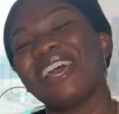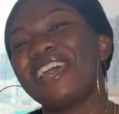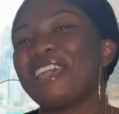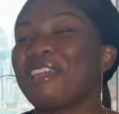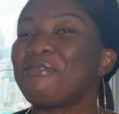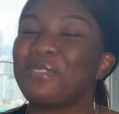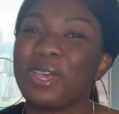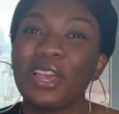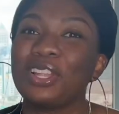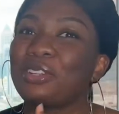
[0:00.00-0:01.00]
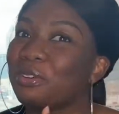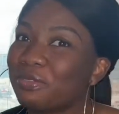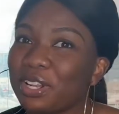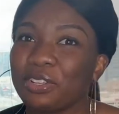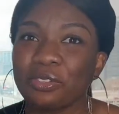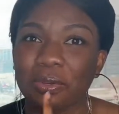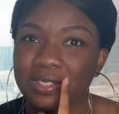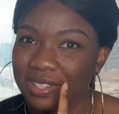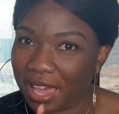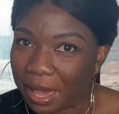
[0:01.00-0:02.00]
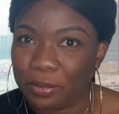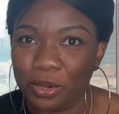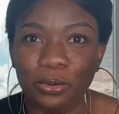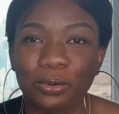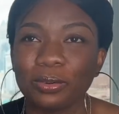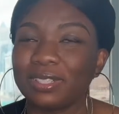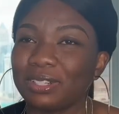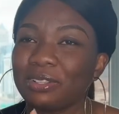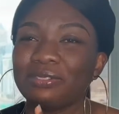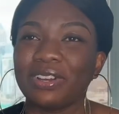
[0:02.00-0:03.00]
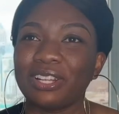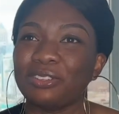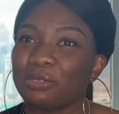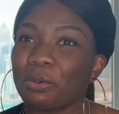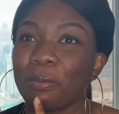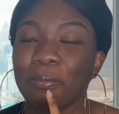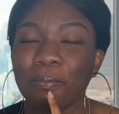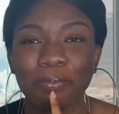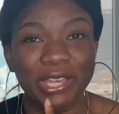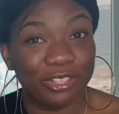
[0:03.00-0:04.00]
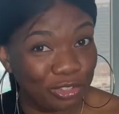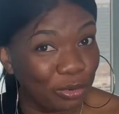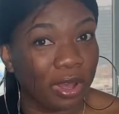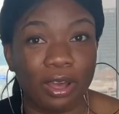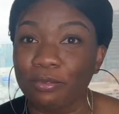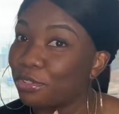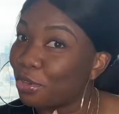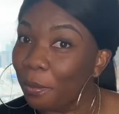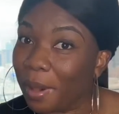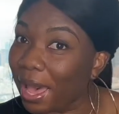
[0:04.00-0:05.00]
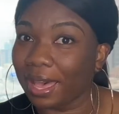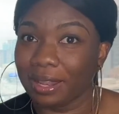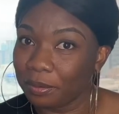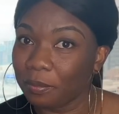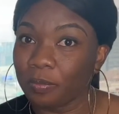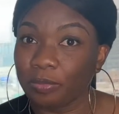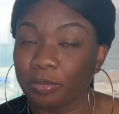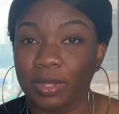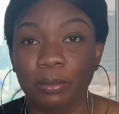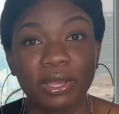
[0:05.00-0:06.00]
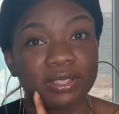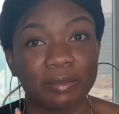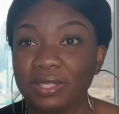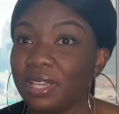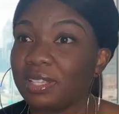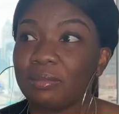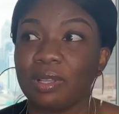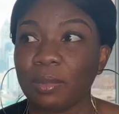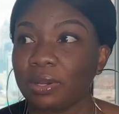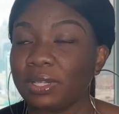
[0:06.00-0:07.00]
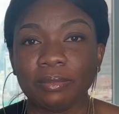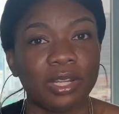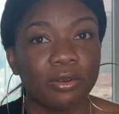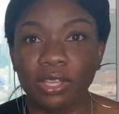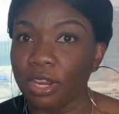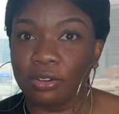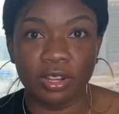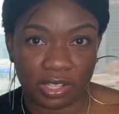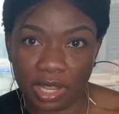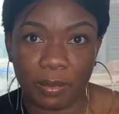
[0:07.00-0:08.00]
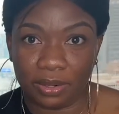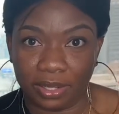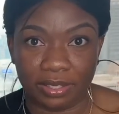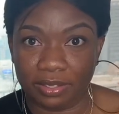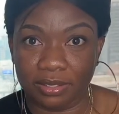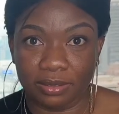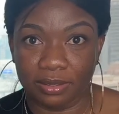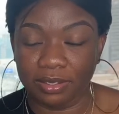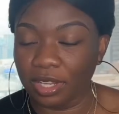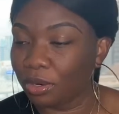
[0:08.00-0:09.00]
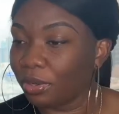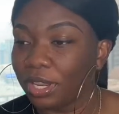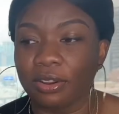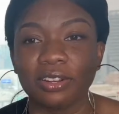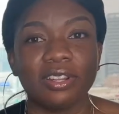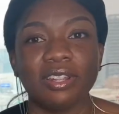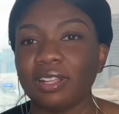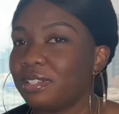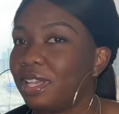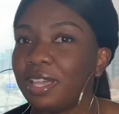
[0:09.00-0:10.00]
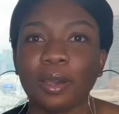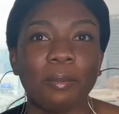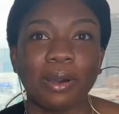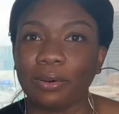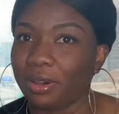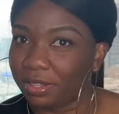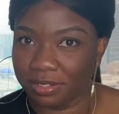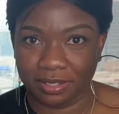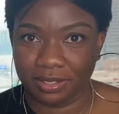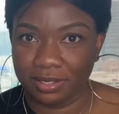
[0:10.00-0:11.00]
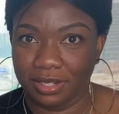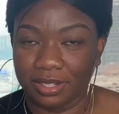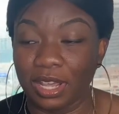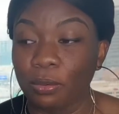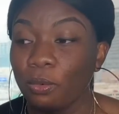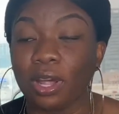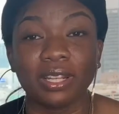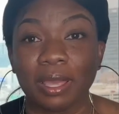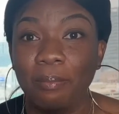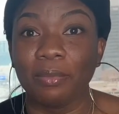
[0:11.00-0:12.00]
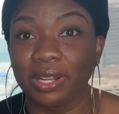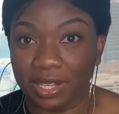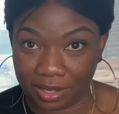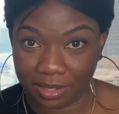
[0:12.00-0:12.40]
if those vendors will scam you, those vendors will piss you off so bad. Because let me tell you something about them. They don't care nothing about us. They don't care nothing about us. They want their money.